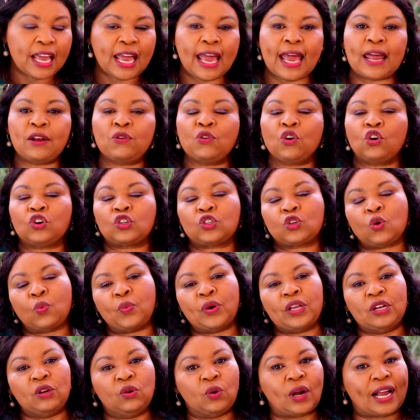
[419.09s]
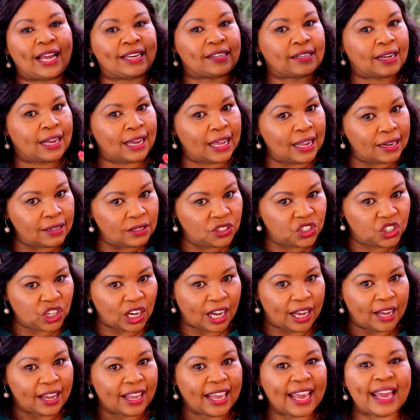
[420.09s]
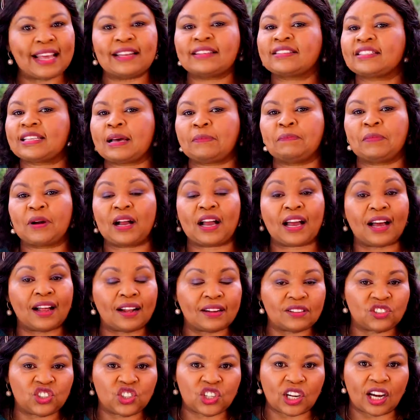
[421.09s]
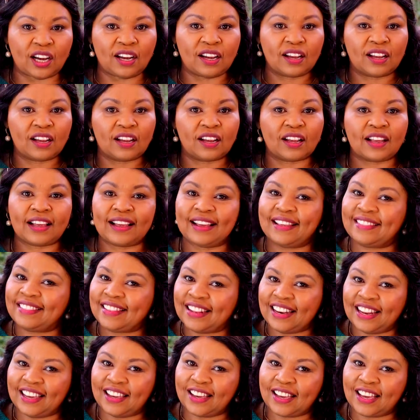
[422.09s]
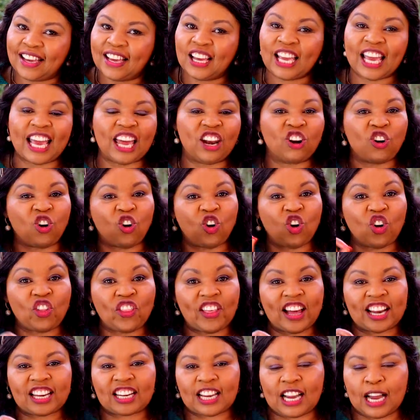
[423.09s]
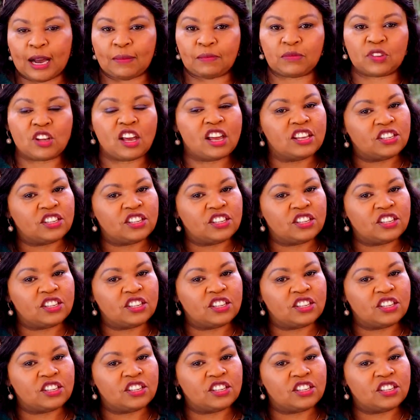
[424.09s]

And also we look at culture and subculture and the like, and all that comes